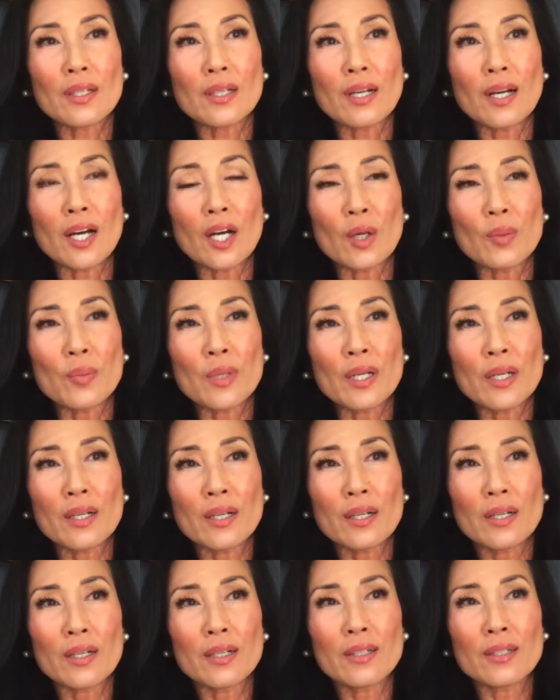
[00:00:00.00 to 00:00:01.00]
um,
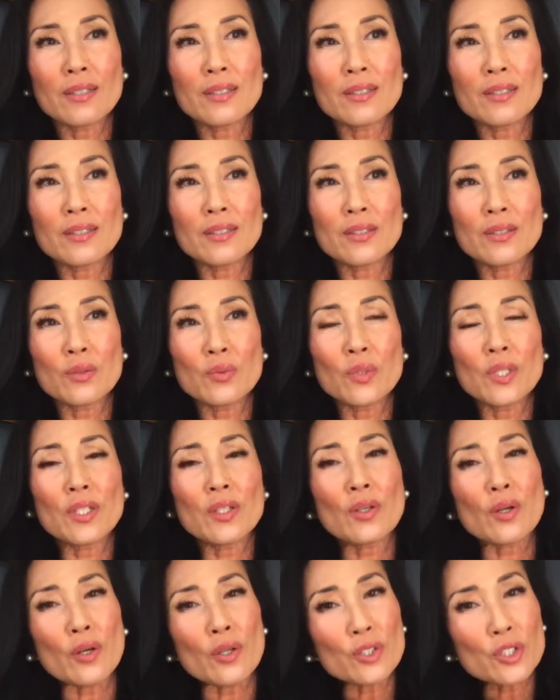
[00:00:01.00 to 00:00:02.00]
we
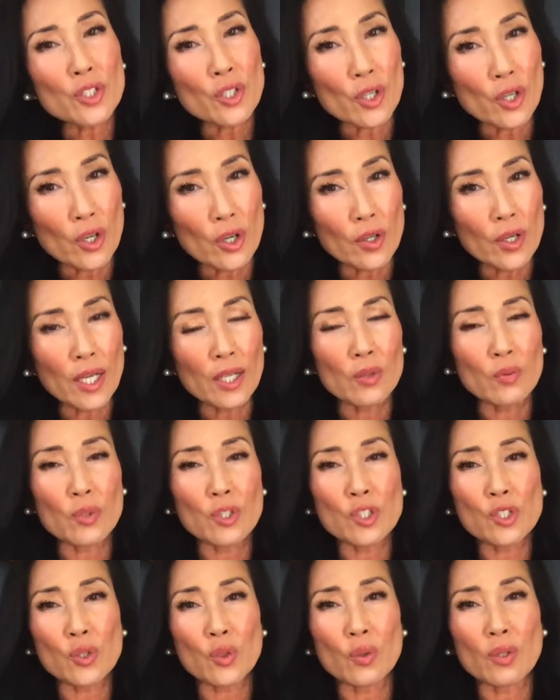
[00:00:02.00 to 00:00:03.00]
nurture and we
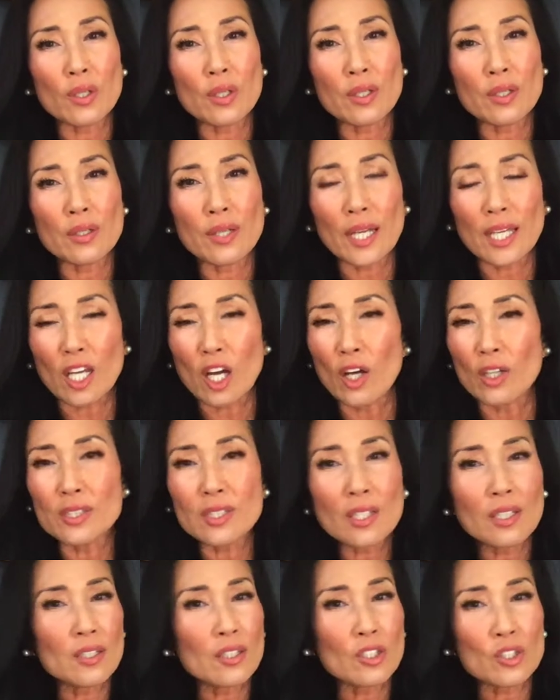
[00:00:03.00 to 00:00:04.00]
show like
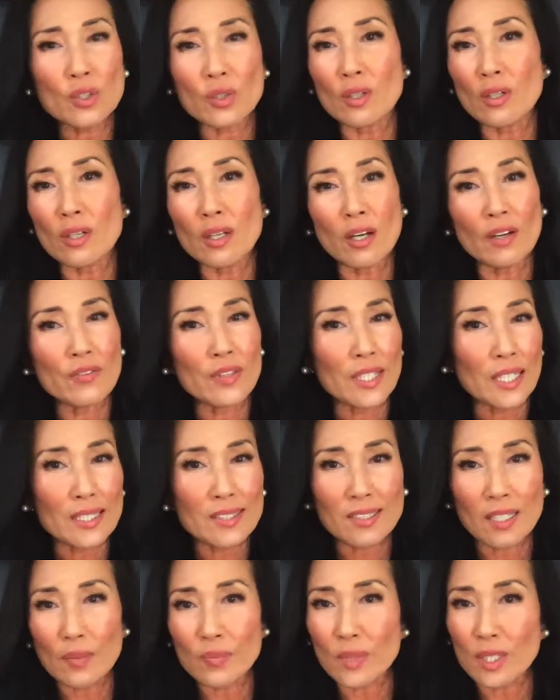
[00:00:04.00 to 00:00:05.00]
unconditional love and
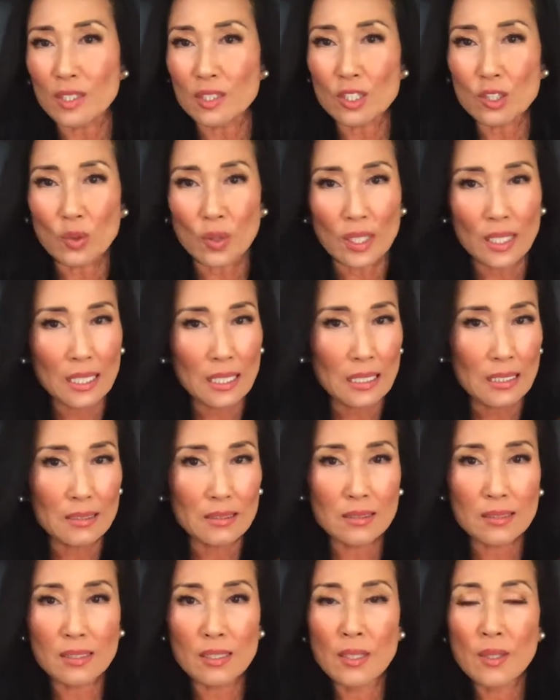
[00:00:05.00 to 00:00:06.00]
acceptance to our
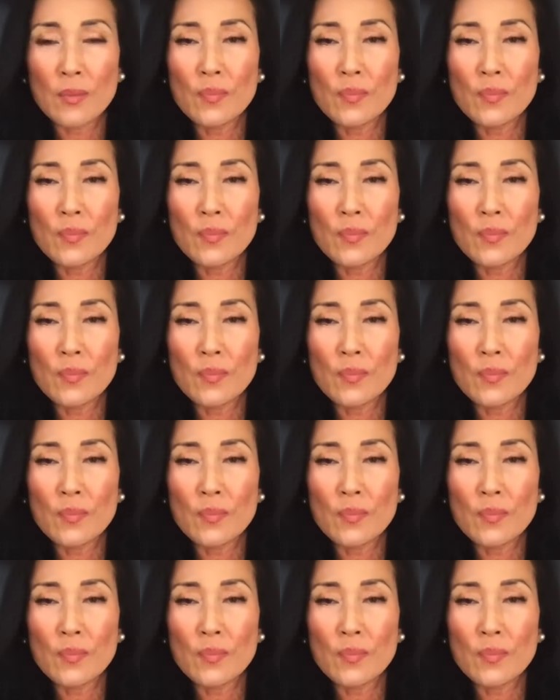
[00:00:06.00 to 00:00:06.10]
kids.